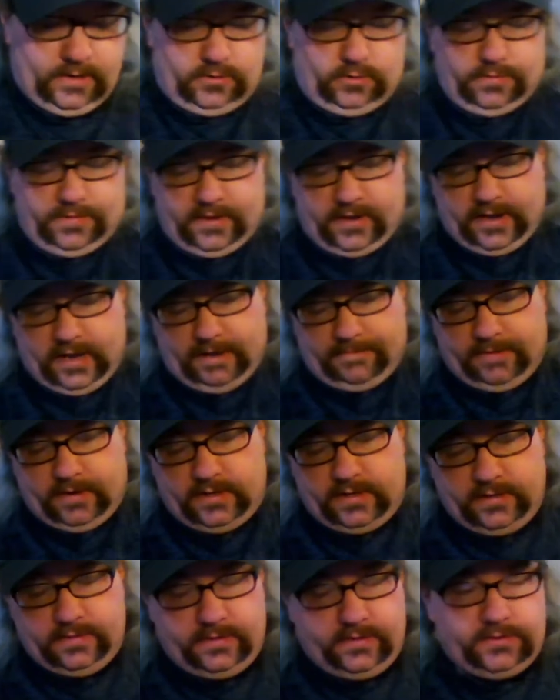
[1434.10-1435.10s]
Don't think I have
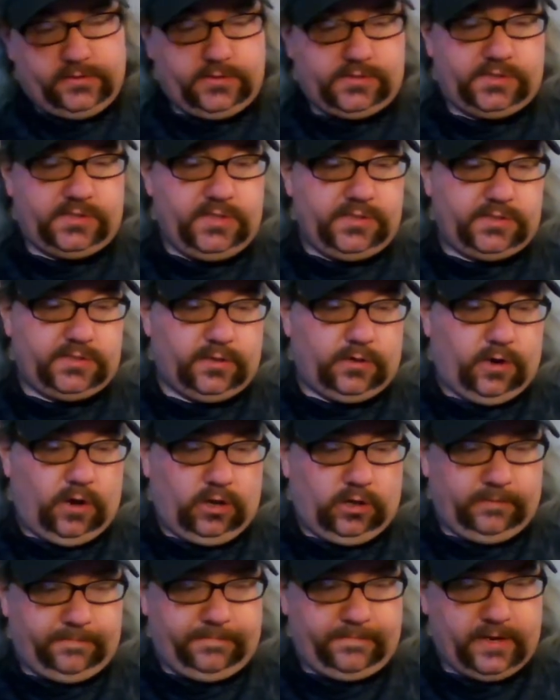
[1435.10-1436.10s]
any in the Deceased and
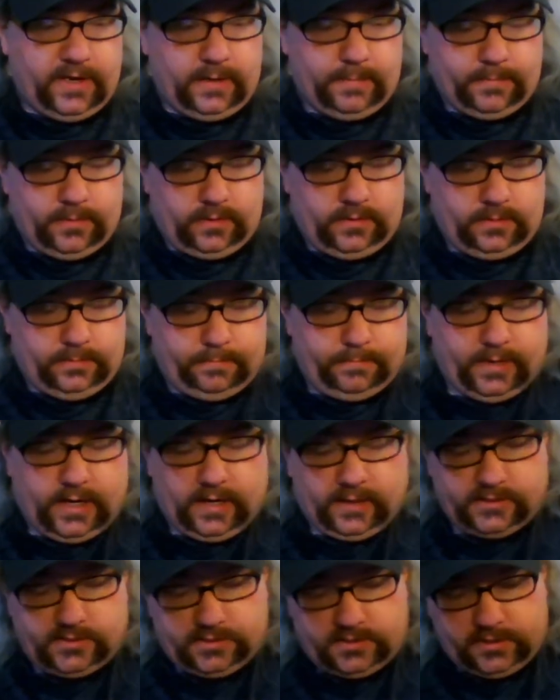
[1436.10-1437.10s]
Hall of Fame
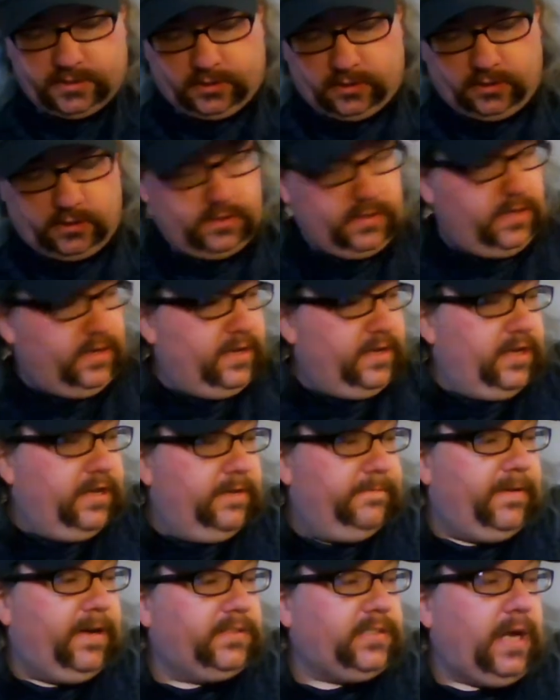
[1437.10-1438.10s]
box here.
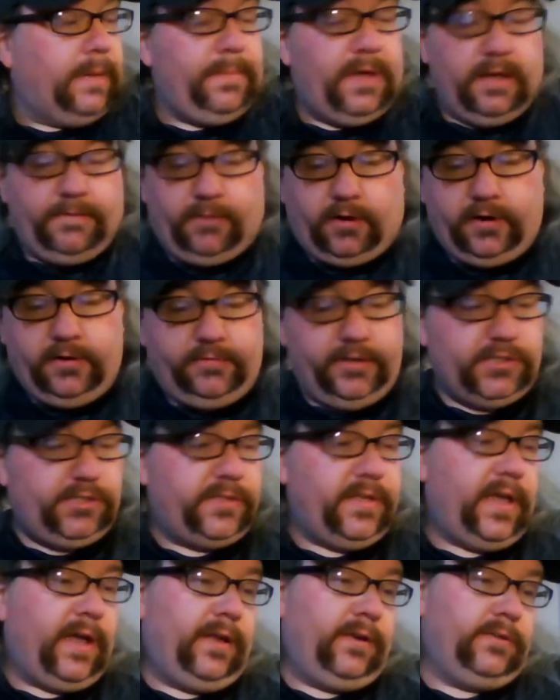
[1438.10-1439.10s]
In fact, I may have already reached
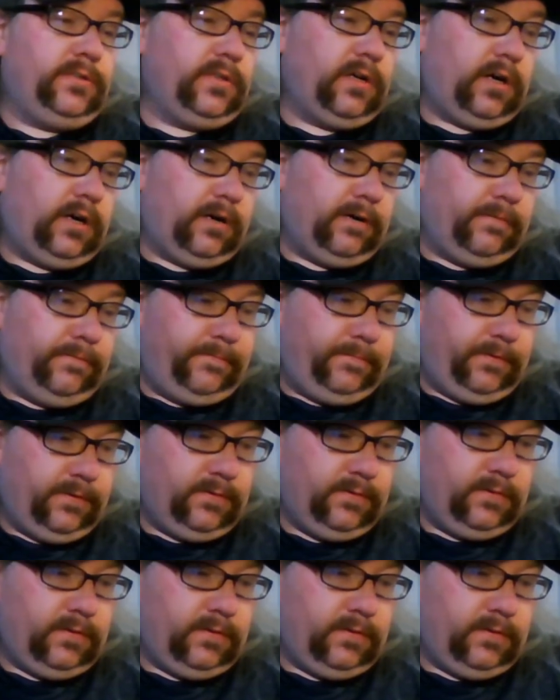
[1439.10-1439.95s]
the end of